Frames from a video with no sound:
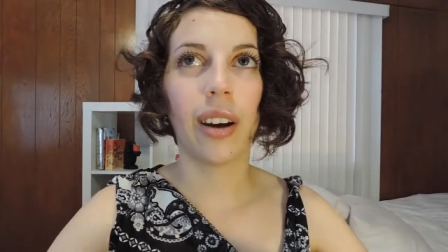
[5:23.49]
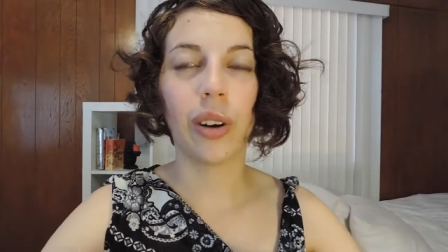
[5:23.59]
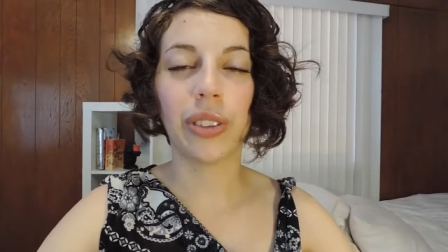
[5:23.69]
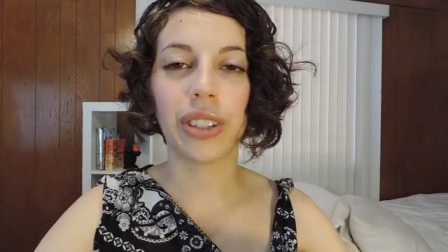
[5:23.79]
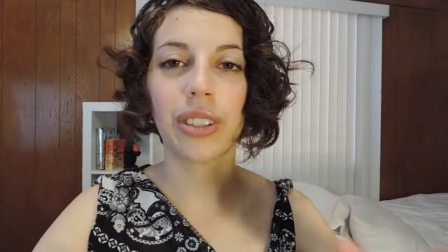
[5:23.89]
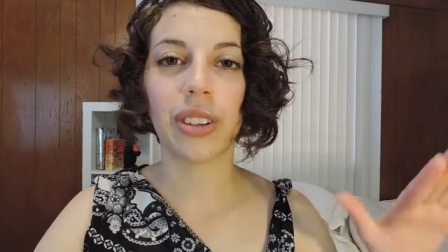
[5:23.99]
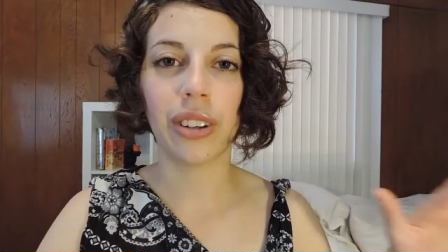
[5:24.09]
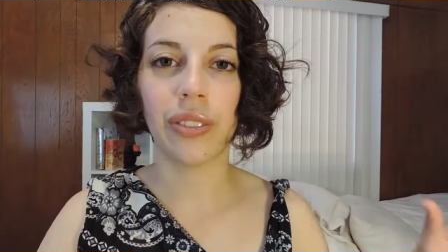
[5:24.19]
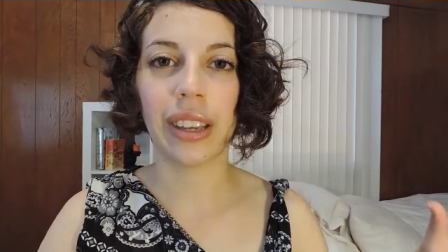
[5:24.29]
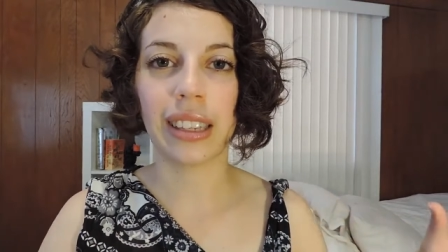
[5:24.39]
on the
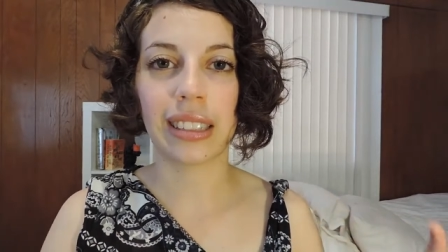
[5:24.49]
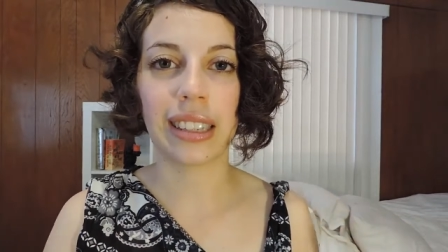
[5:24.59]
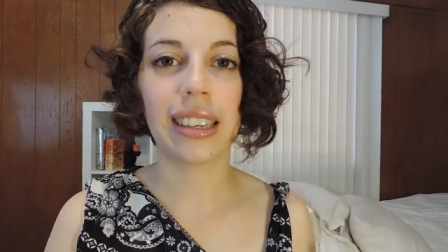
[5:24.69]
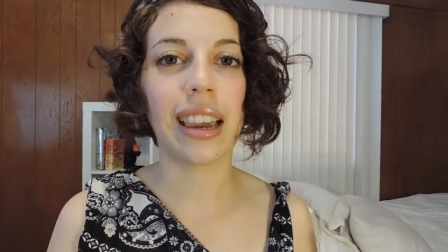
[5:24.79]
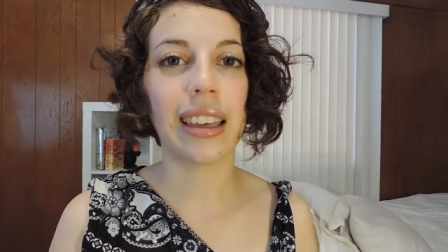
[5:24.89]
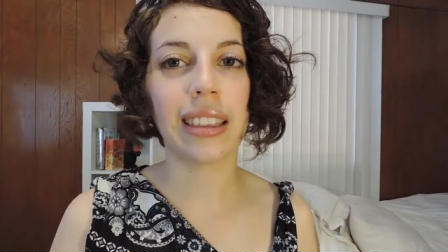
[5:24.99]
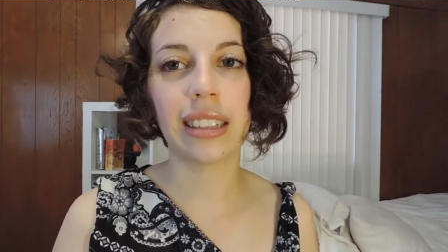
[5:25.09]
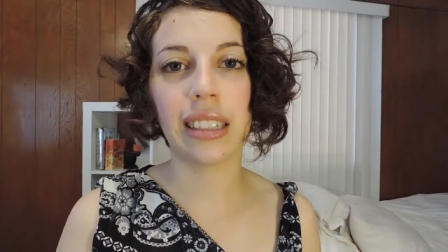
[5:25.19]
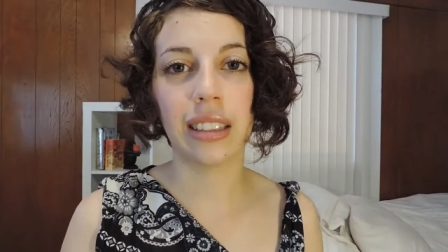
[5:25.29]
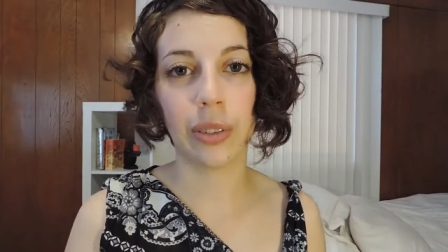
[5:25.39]
surface like yeah they
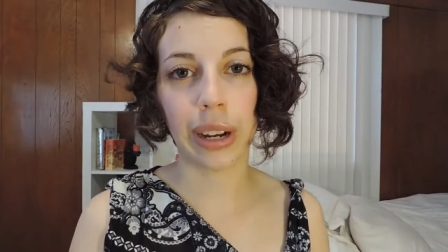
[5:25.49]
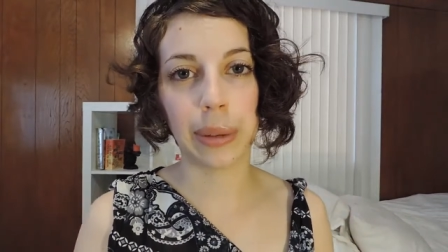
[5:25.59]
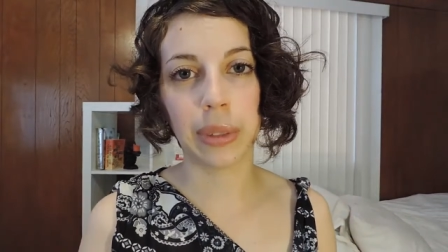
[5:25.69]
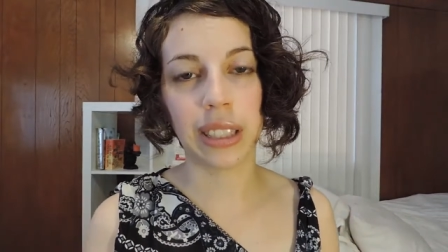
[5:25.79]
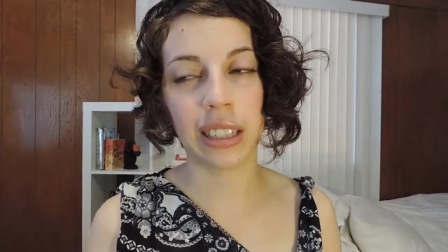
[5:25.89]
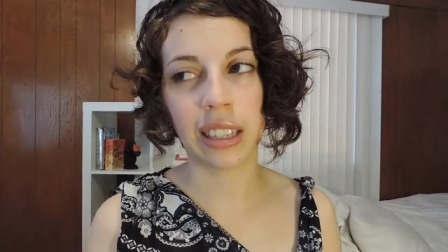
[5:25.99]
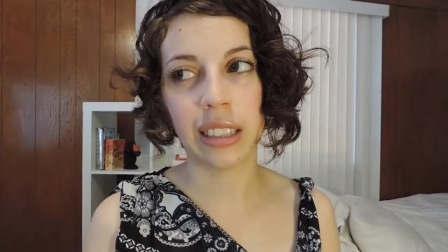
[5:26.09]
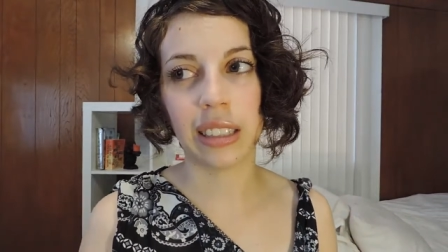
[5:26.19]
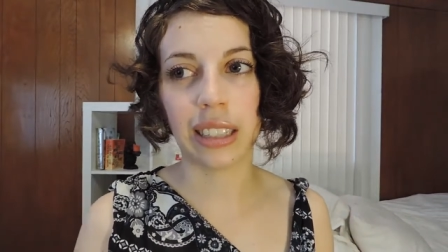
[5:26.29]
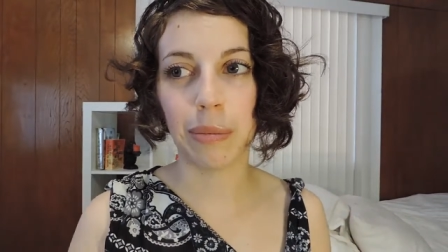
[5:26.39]
did the rape
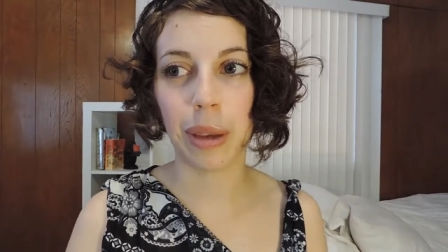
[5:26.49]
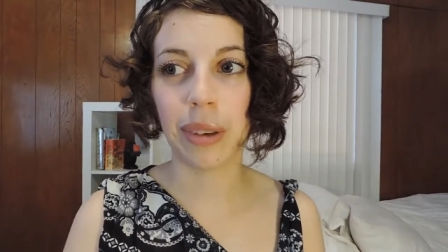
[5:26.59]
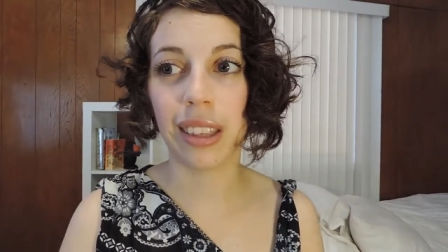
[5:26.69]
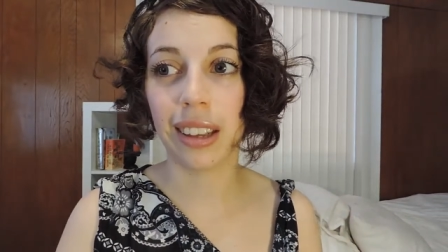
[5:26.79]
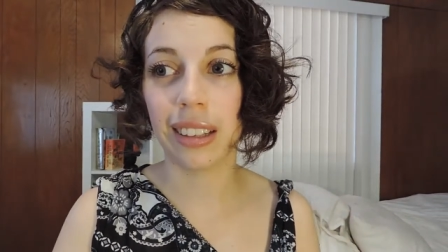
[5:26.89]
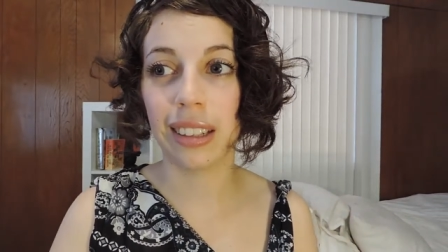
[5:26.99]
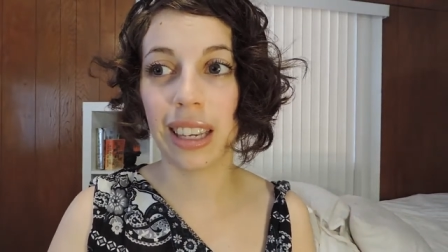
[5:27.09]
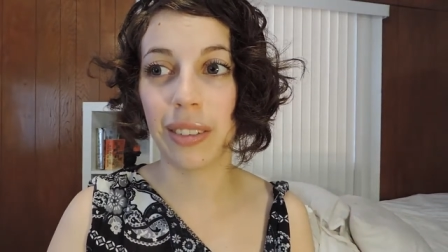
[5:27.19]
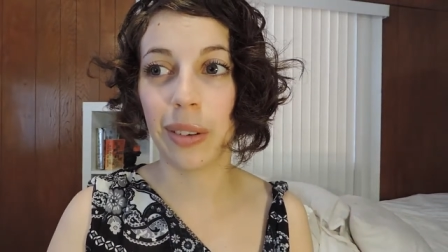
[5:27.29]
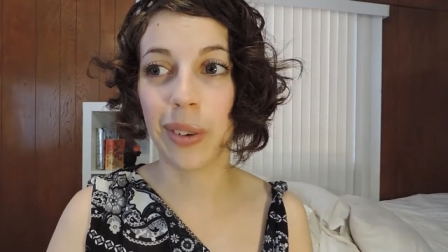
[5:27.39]
scenes and maybe they even